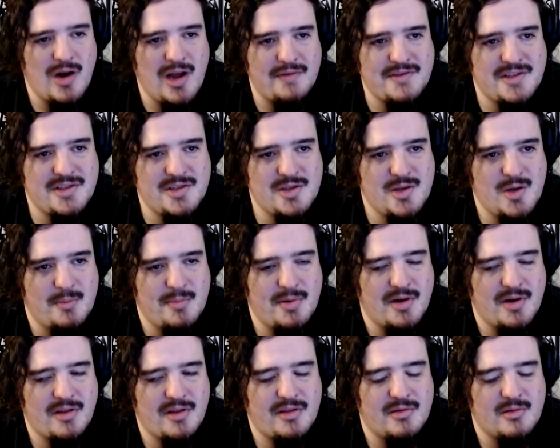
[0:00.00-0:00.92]
have to do a
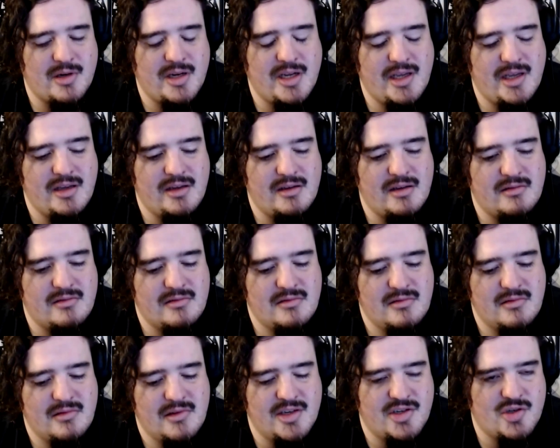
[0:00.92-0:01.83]
book 3
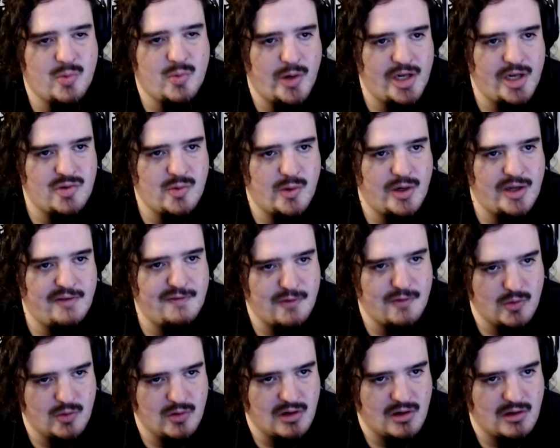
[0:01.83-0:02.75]
in
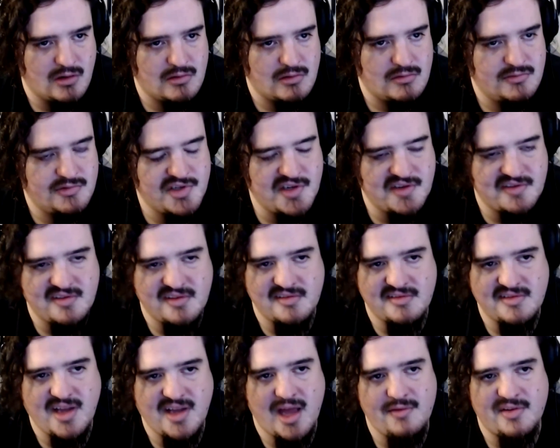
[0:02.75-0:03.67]
2024, just
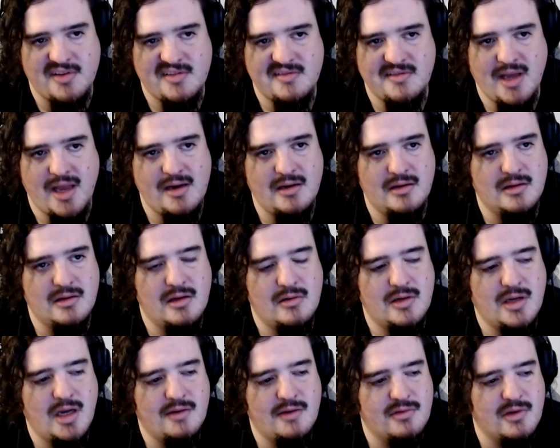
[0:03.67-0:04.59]
as kind of a
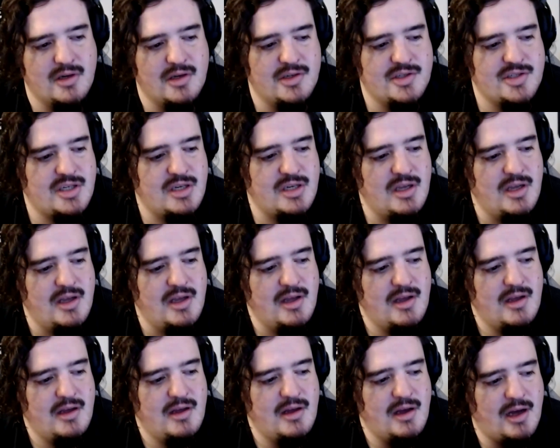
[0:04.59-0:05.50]
standalone coverage.
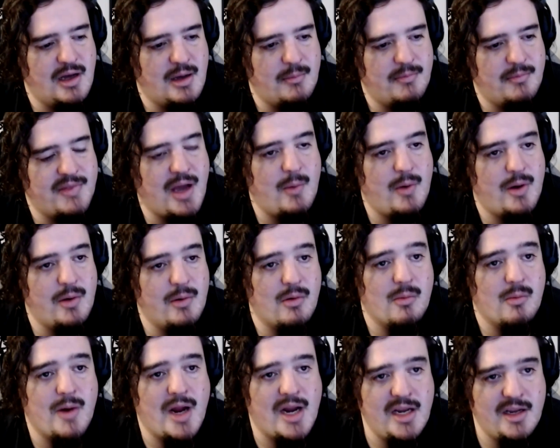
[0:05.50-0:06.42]
That way
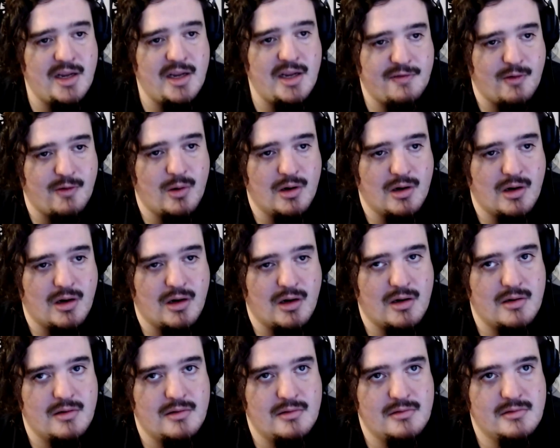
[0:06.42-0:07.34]
we're ready
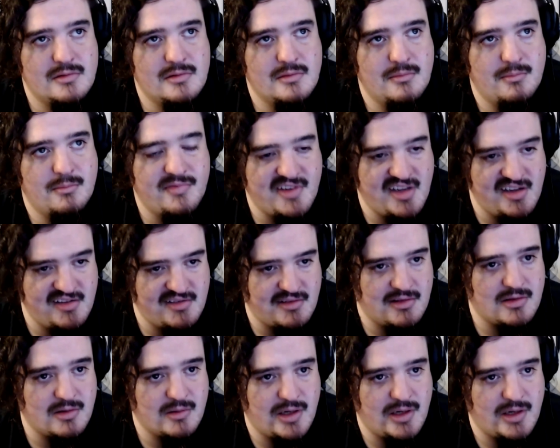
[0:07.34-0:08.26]
for
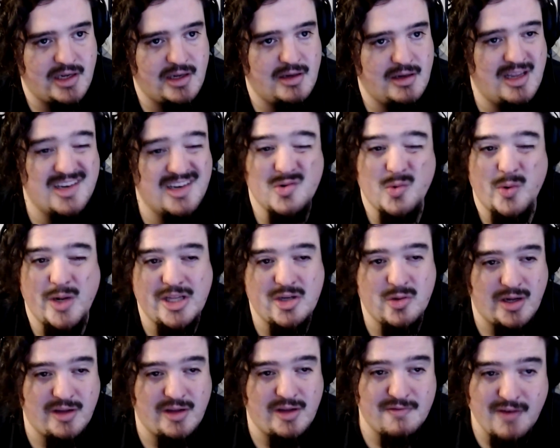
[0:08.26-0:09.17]
season 3 in
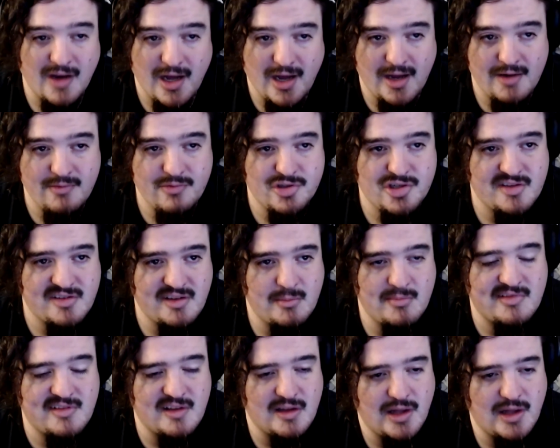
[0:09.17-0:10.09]
2025, which
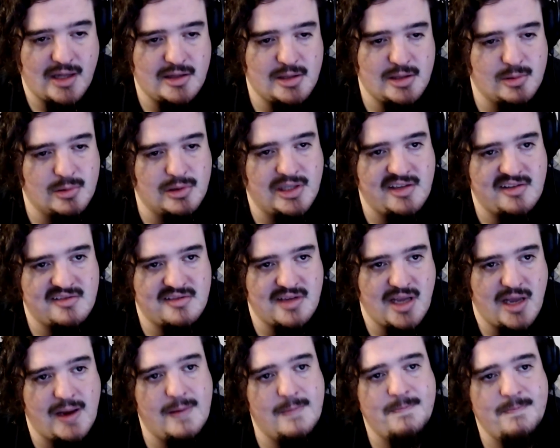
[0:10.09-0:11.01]
seems the likely release
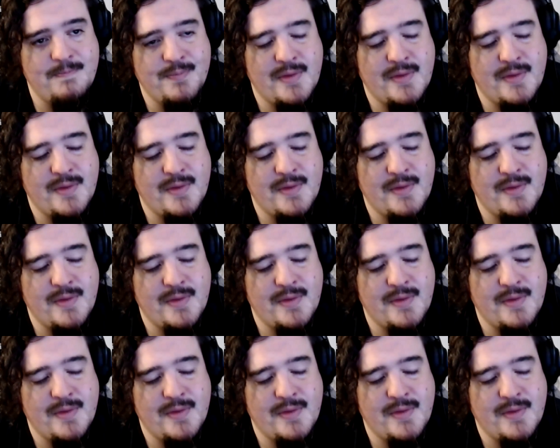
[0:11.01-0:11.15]
date.